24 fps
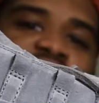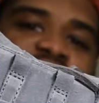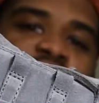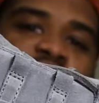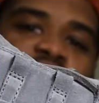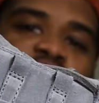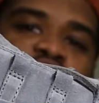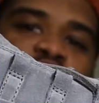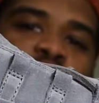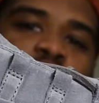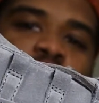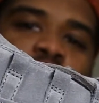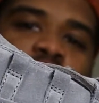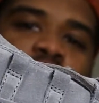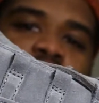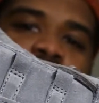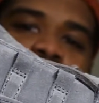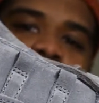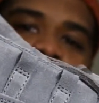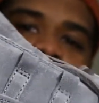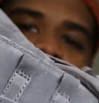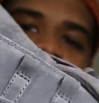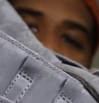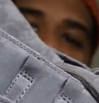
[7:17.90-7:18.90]
as far as quality
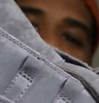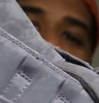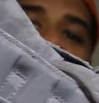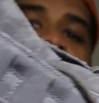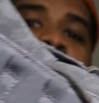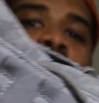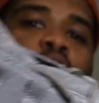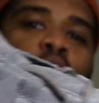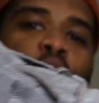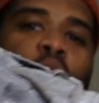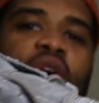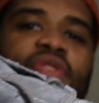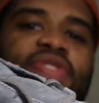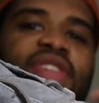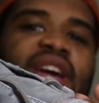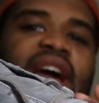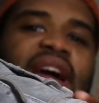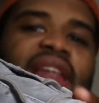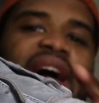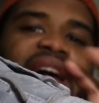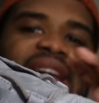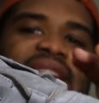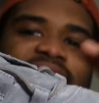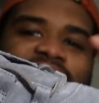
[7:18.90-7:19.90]
goes. One thing I
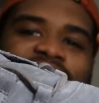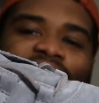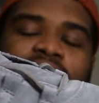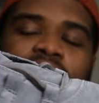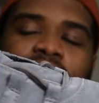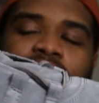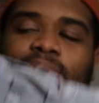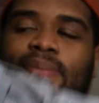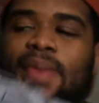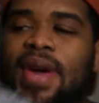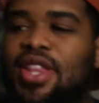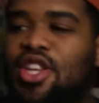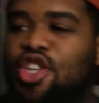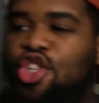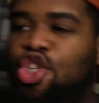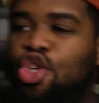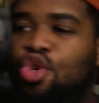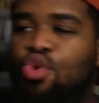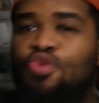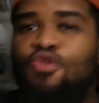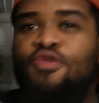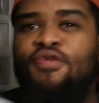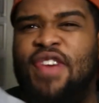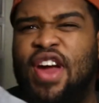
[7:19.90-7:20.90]
like is that they made the
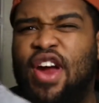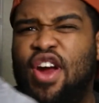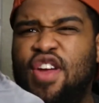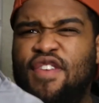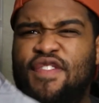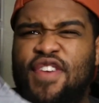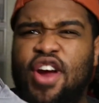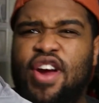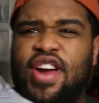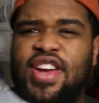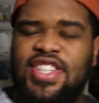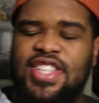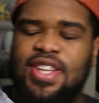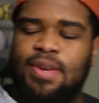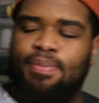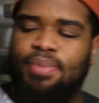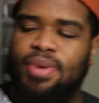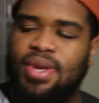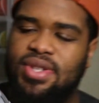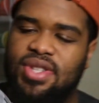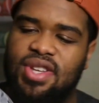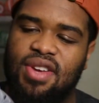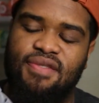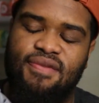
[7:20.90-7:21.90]
shoe very, very
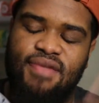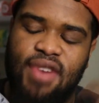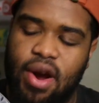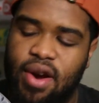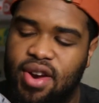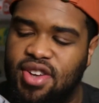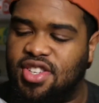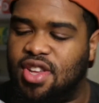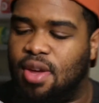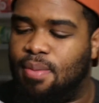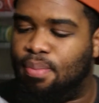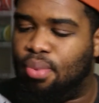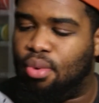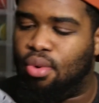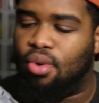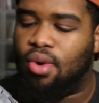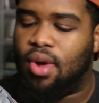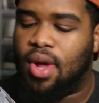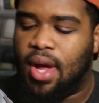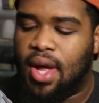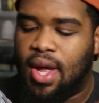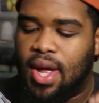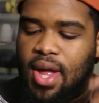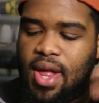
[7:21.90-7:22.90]
simplistic, very simple.
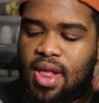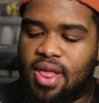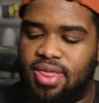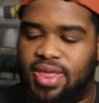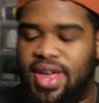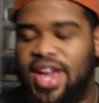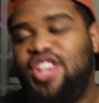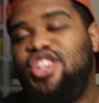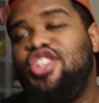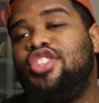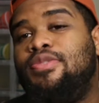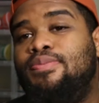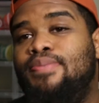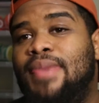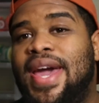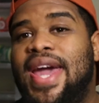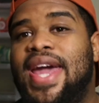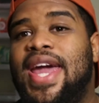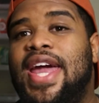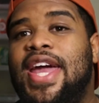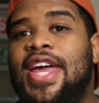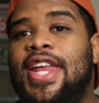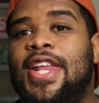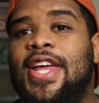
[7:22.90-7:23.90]
They just
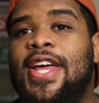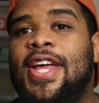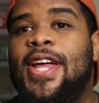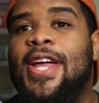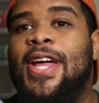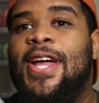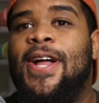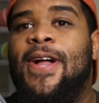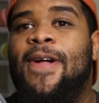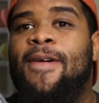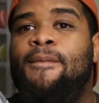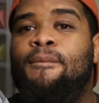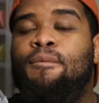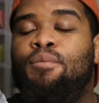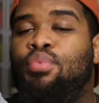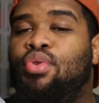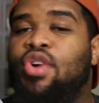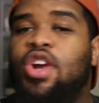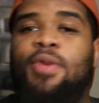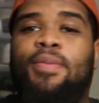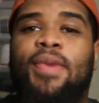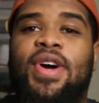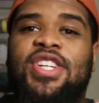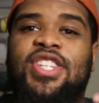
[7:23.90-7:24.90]
made
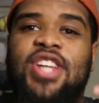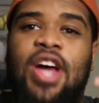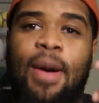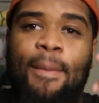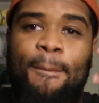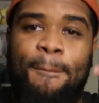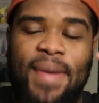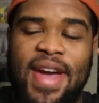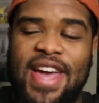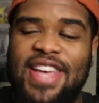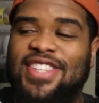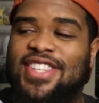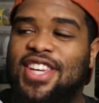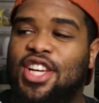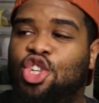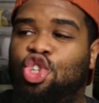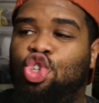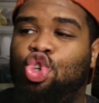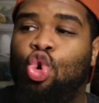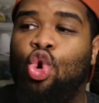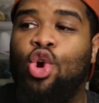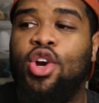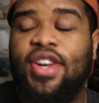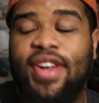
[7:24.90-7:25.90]
pretty much a basic
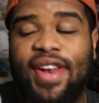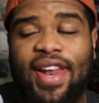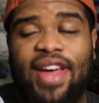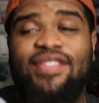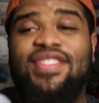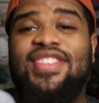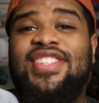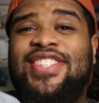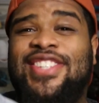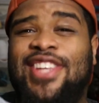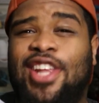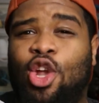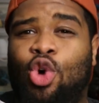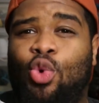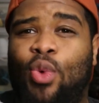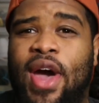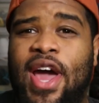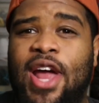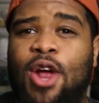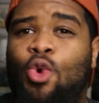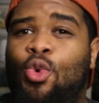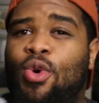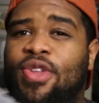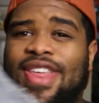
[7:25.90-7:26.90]
Jordan 11
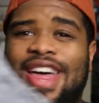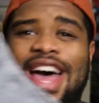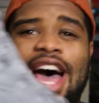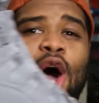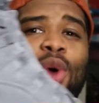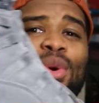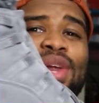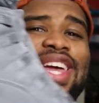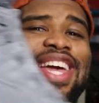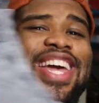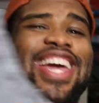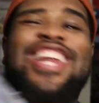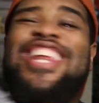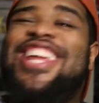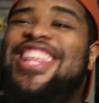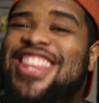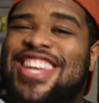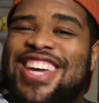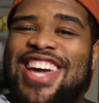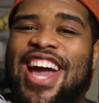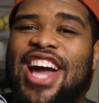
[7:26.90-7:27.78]
silhouette without anything